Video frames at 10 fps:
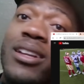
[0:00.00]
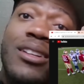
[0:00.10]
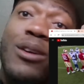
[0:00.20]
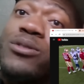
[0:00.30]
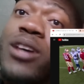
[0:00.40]

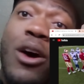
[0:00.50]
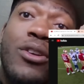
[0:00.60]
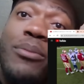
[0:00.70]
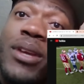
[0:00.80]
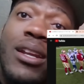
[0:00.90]
Don't talk
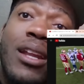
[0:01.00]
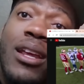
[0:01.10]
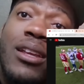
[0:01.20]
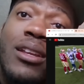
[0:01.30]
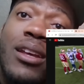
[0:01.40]
to me
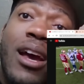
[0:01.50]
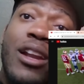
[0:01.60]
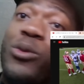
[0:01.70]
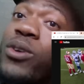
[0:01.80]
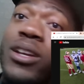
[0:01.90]
today. I
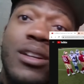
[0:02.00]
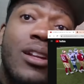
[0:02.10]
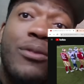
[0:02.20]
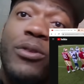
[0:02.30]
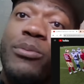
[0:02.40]
don't want to hear
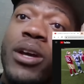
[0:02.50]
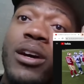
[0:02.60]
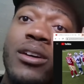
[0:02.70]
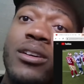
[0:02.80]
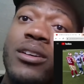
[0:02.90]
nothing from y'all.